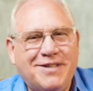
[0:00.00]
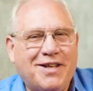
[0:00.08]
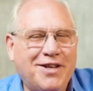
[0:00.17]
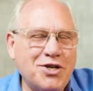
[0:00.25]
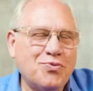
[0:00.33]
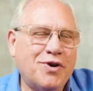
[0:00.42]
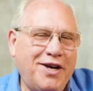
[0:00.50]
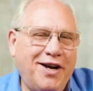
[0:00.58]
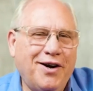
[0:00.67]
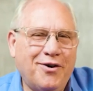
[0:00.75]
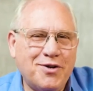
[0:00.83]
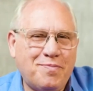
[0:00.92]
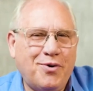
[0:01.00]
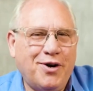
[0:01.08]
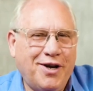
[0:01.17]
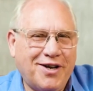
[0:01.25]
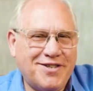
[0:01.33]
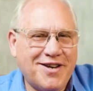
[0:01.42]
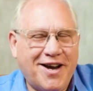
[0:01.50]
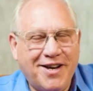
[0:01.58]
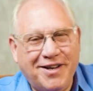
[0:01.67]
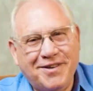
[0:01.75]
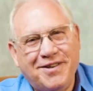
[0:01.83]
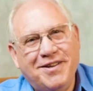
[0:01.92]
Now, this one here is pretty
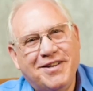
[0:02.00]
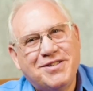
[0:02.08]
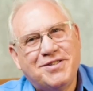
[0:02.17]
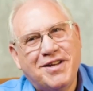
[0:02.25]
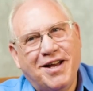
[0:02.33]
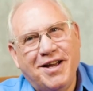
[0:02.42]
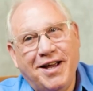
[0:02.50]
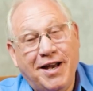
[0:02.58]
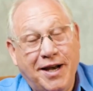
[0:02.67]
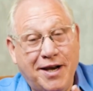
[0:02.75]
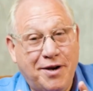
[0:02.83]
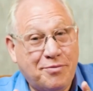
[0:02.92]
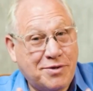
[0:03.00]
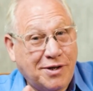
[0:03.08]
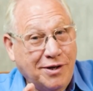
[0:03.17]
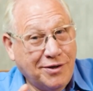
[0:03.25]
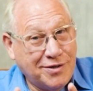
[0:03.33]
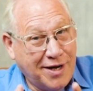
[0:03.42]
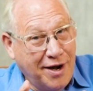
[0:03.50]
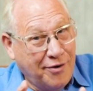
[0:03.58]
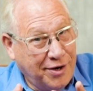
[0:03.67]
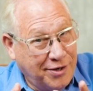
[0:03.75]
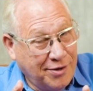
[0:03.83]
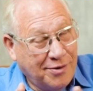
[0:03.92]
exciting. This and it was a little
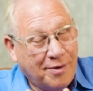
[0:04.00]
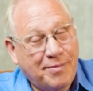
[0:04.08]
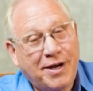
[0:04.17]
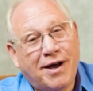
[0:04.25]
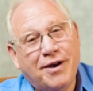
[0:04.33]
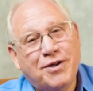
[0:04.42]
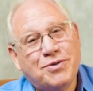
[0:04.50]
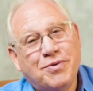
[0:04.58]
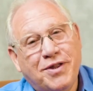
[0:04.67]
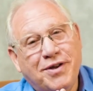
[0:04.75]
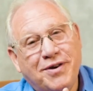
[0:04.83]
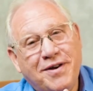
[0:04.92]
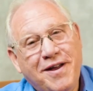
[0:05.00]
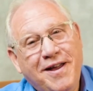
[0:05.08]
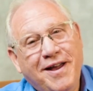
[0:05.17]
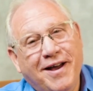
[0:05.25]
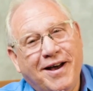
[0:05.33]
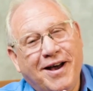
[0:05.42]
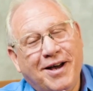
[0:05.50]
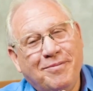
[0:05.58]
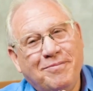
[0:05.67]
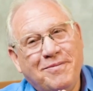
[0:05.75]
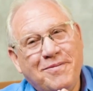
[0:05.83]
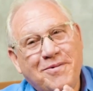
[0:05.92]
scary too, I'll be honest with you.
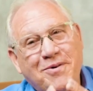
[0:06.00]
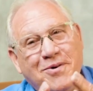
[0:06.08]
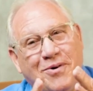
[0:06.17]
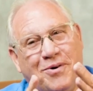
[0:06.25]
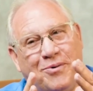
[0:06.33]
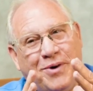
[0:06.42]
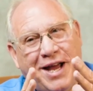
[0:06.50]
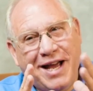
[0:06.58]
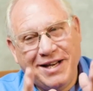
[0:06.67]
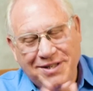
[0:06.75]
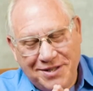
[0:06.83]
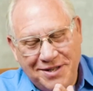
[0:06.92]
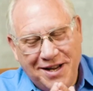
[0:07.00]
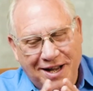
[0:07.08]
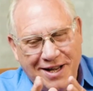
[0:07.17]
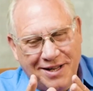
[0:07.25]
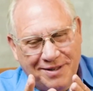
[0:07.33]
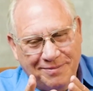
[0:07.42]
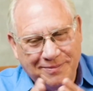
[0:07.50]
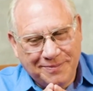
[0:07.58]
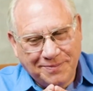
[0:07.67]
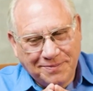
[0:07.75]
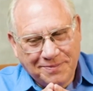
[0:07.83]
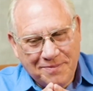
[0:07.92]
We had
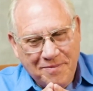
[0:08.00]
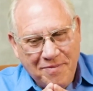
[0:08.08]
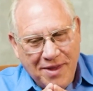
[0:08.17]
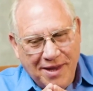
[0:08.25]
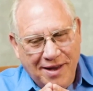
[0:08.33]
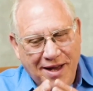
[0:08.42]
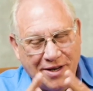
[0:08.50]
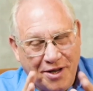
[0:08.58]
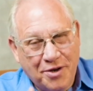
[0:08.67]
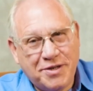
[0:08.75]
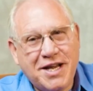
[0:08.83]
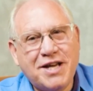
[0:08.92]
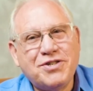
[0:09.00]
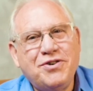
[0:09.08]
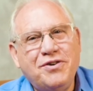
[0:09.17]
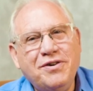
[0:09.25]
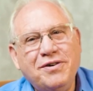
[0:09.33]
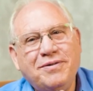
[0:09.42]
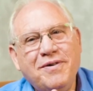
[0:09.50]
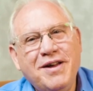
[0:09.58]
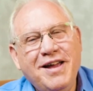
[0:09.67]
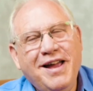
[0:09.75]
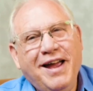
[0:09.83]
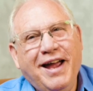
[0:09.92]
another tester,
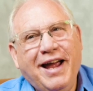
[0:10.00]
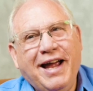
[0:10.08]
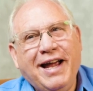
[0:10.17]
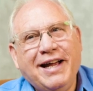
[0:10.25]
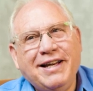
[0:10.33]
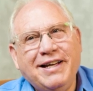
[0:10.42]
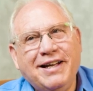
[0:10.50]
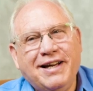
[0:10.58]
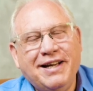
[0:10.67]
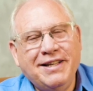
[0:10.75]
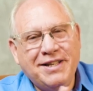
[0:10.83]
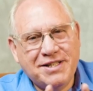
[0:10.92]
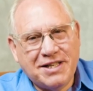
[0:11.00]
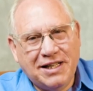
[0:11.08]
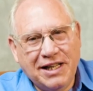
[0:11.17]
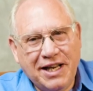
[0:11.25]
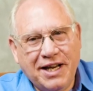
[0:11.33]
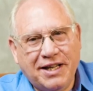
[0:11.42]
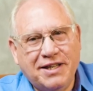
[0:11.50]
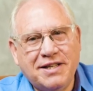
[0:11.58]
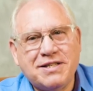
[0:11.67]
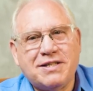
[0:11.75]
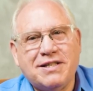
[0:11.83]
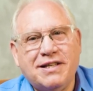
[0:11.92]
and in this clinic,
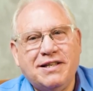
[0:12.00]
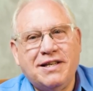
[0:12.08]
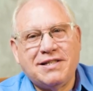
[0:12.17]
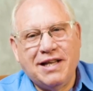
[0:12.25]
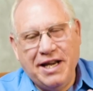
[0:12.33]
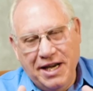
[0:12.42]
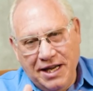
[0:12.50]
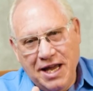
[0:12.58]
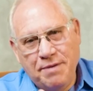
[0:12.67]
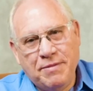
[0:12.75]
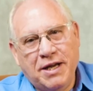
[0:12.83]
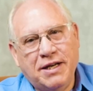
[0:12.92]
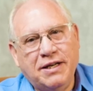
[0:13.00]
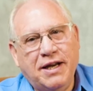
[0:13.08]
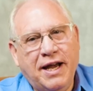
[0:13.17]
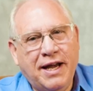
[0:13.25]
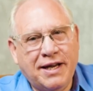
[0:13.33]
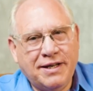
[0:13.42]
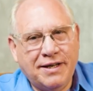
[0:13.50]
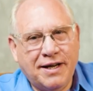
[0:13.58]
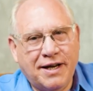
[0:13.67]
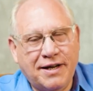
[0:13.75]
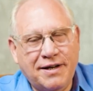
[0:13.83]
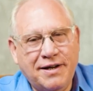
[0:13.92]
this lady came in,
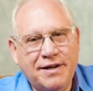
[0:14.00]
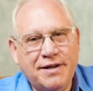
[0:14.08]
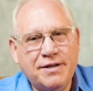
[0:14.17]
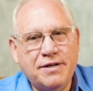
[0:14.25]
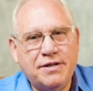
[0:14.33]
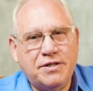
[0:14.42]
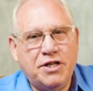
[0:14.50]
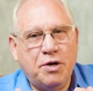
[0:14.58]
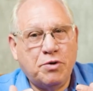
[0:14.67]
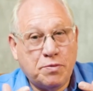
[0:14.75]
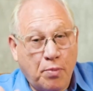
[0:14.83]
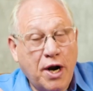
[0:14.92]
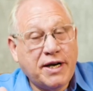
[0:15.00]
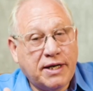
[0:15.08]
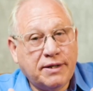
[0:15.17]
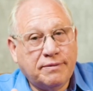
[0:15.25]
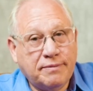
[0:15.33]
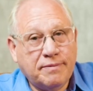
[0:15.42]
and she was pregnant.